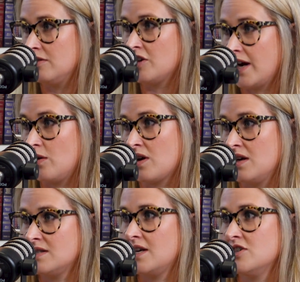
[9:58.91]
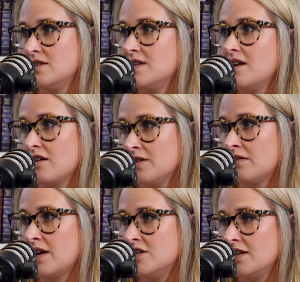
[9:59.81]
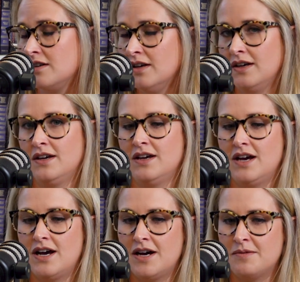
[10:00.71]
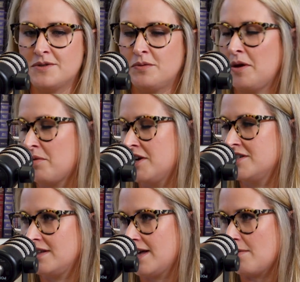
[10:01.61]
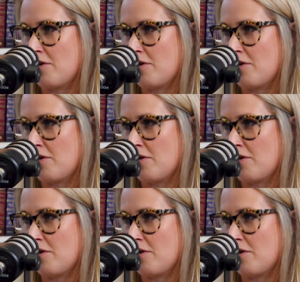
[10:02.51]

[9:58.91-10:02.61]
great organizations here in the region. So we appreciate that